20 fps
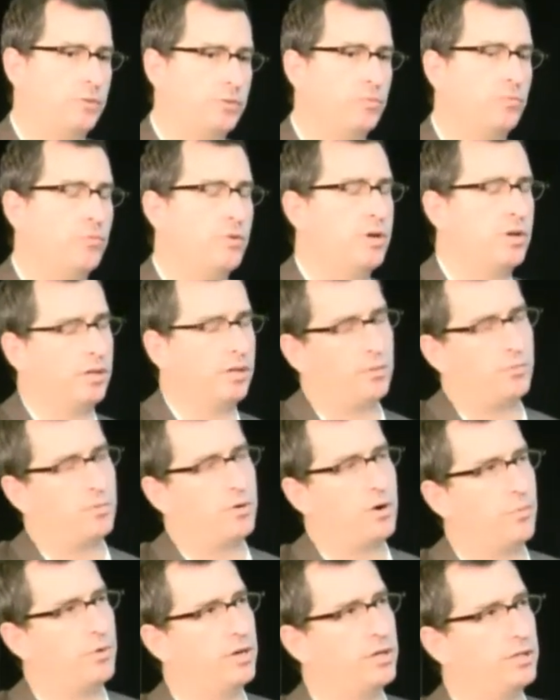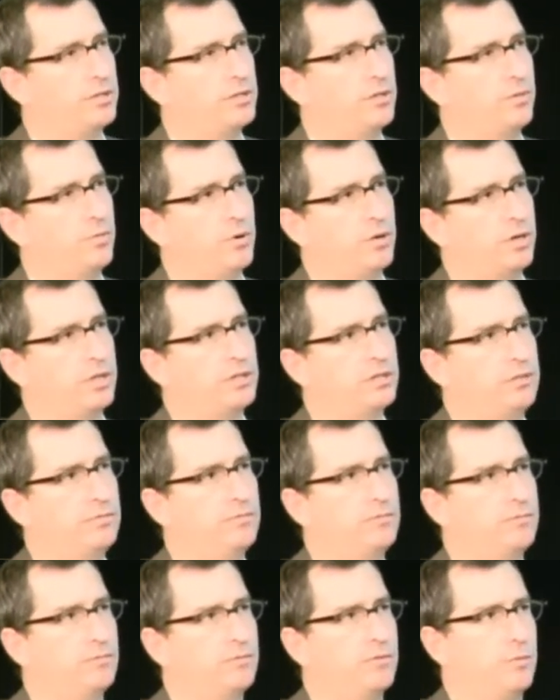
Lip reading: was really appropriate to award it for